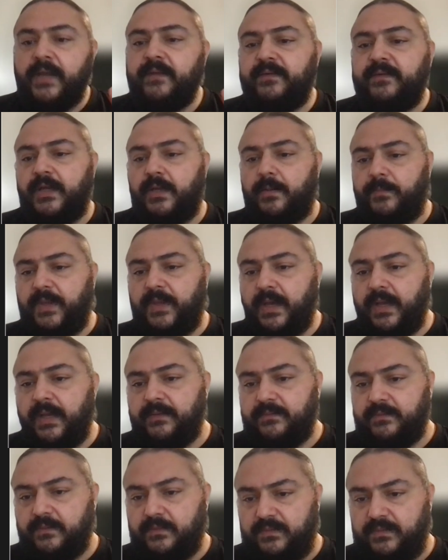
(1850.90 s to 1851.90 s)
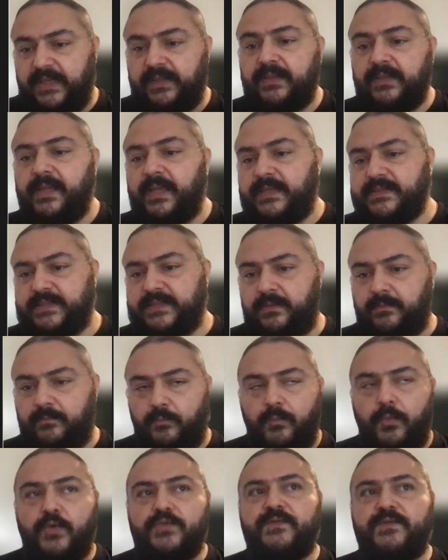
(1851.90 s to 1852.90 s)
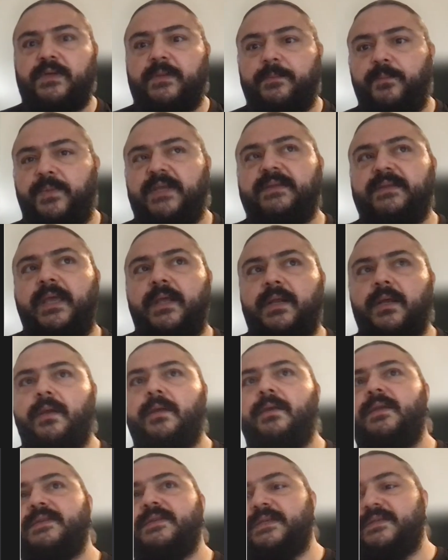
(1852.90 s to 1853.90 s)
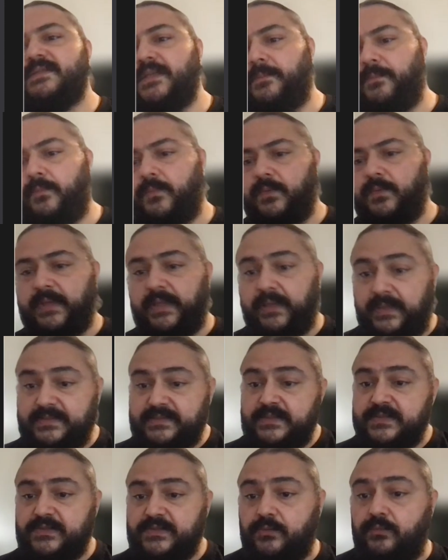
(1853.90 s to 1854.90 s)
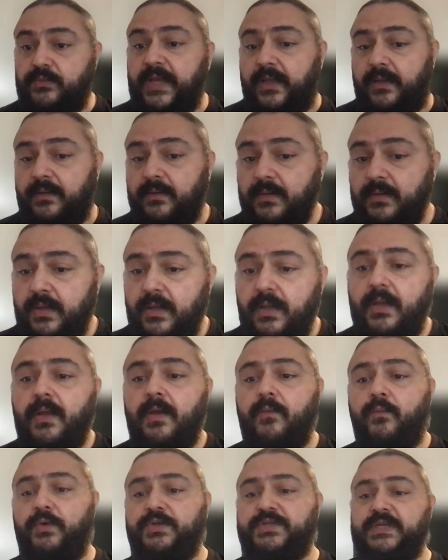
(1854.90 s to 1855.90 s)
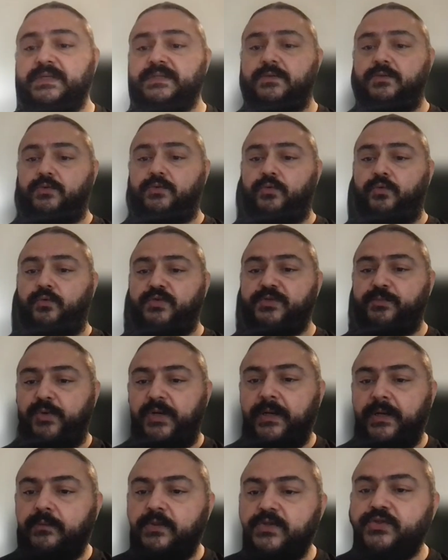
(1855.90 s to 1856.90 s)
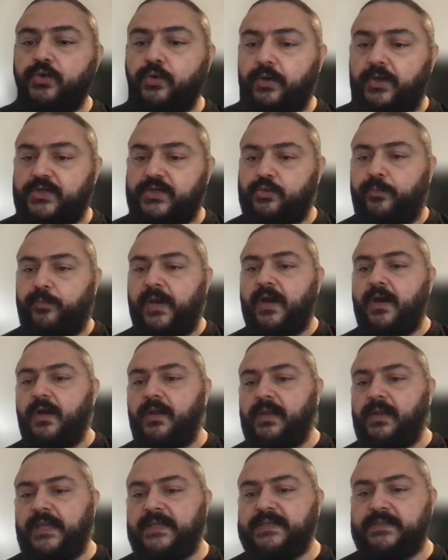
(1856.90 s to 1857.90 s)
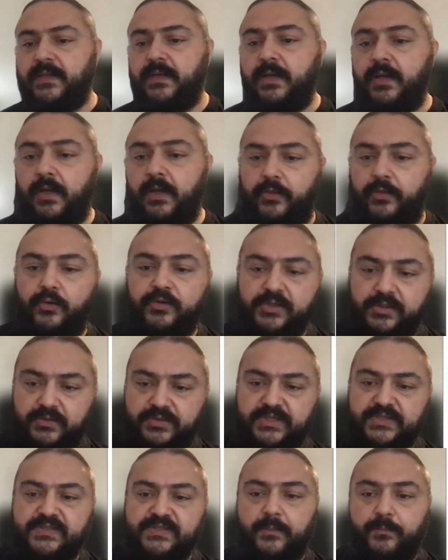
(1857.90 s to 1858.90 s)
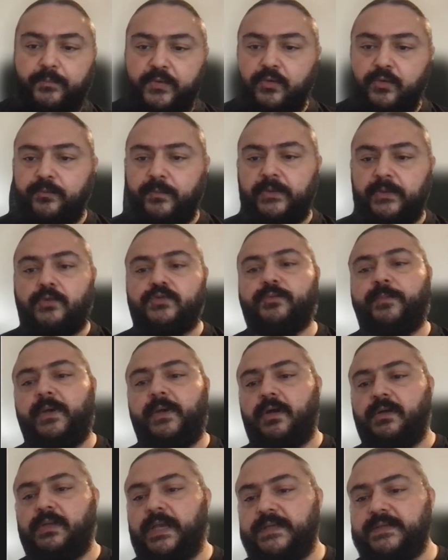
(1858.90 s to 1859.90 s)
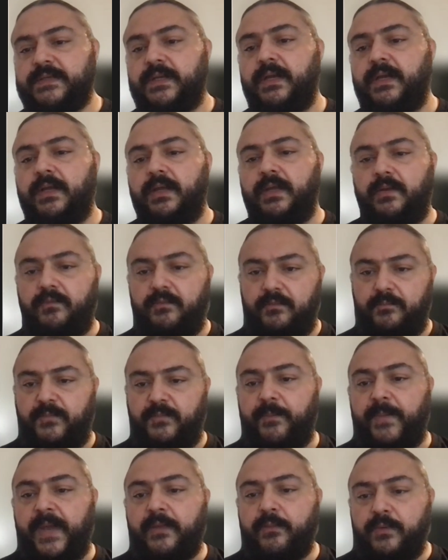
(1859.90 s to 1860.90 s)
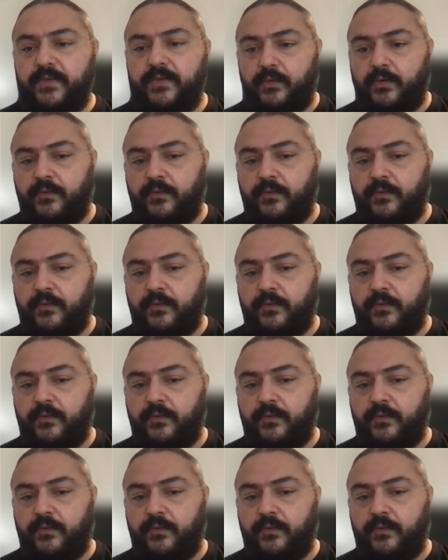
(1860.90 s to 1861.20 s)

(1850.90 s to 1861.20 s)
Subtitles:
idea behind data lakes and most of the big data system that exists today, which is to spread out the storage, to parallelize not just compute, but also parallelize the bandwidth